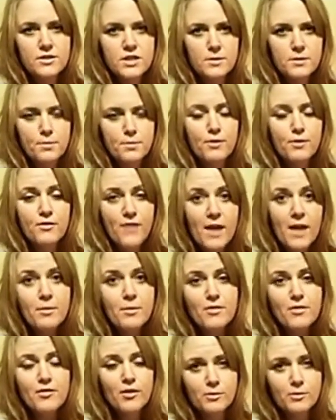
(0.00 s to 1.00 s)
prevent me
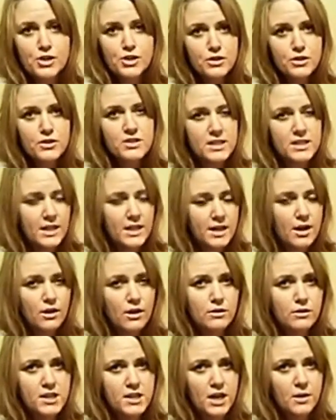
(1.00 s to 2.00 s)
from juicing in a
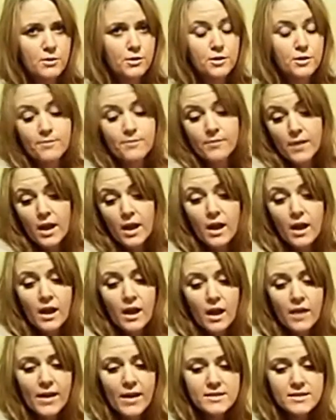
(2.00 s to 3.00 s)
hotel room.
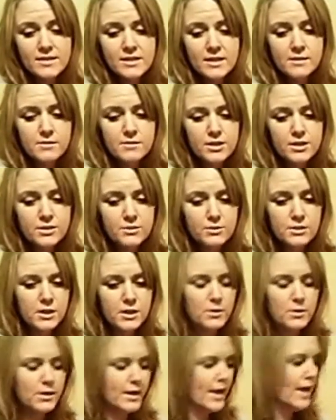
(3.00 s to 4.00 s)
And that seemed to really
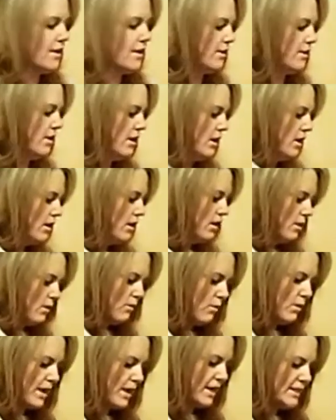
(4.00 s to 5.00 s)
work out.
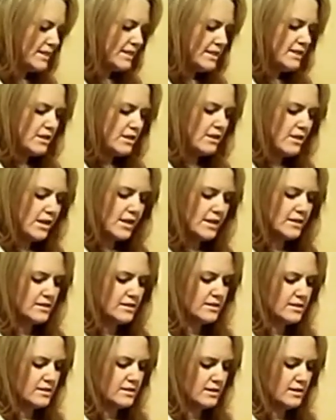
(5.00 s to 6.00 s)
What I did notice
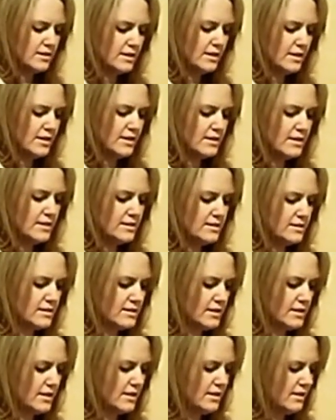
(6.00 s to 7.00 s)
is,
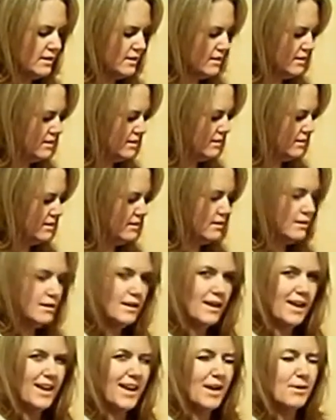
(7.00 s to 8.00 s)

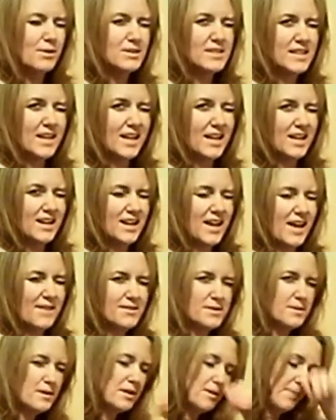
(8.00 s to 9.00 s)
hang on one second, I have
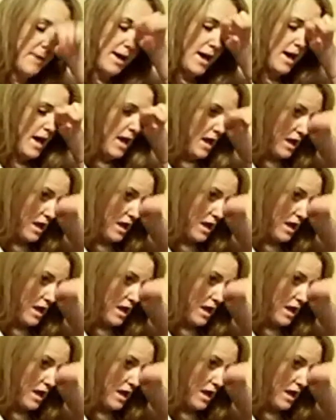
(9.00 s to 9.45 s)
something in my eye.